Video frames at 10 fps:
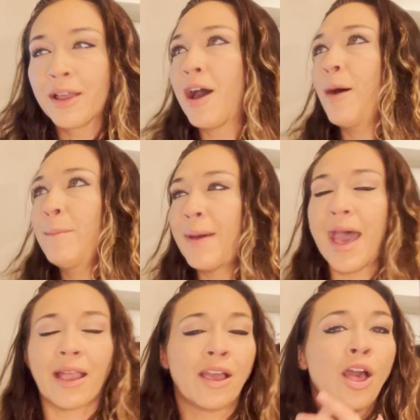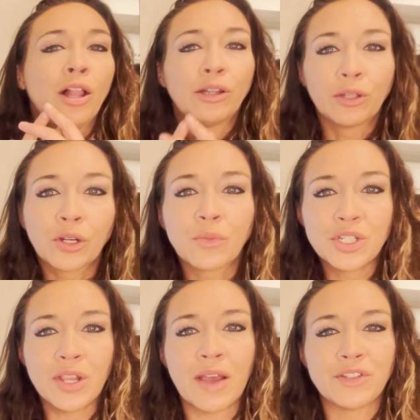Come back, learn
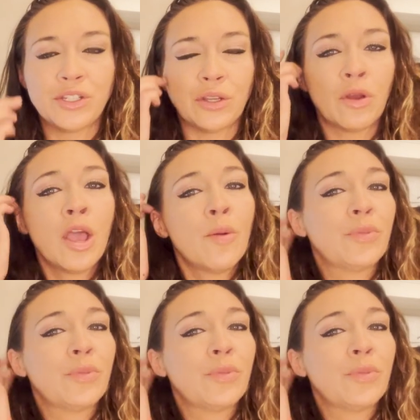what you have to do.